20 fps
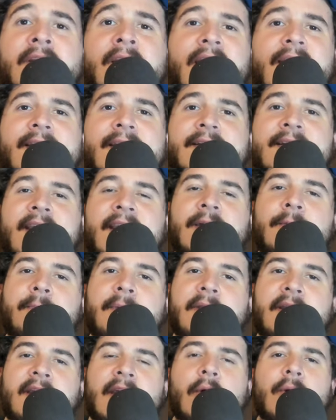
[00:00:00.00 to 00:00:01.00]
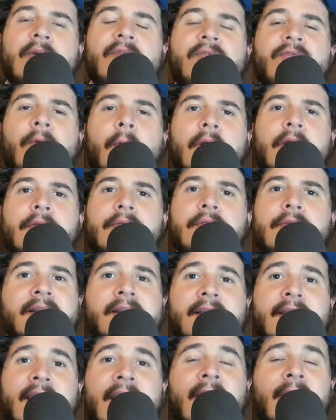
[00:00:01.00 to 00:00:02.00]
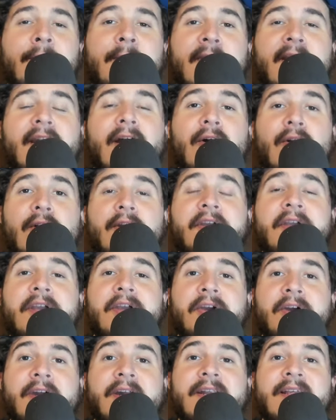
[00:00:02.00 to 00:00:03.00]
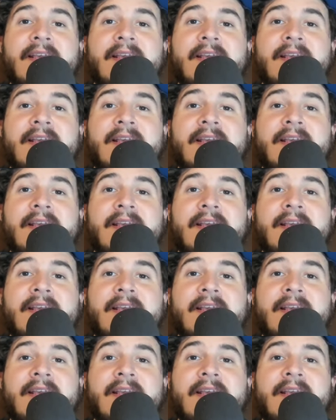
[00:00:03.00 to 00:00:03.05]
And you had Canapino in fourth. Canapino looking good.